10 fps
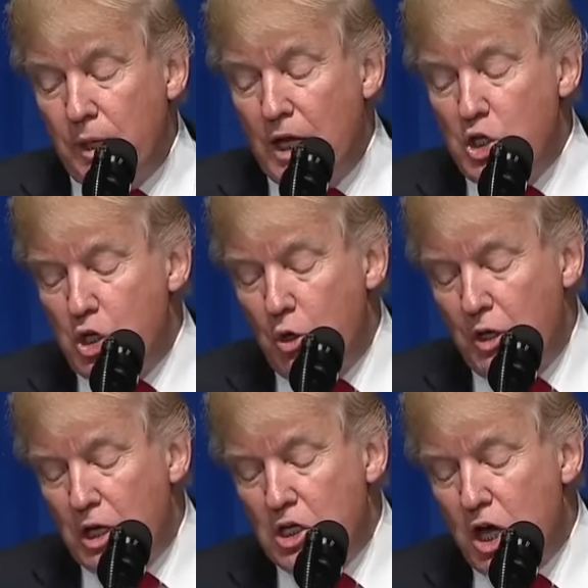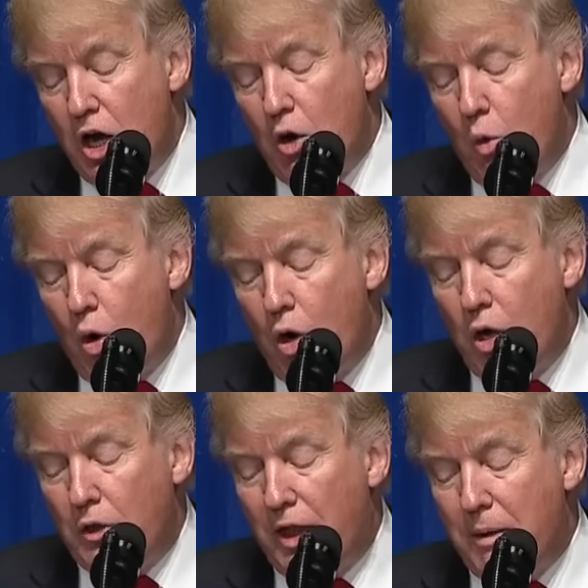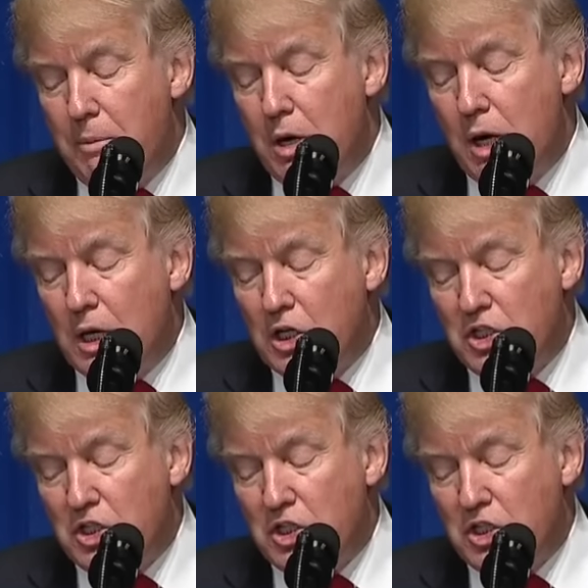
and show the entire world that America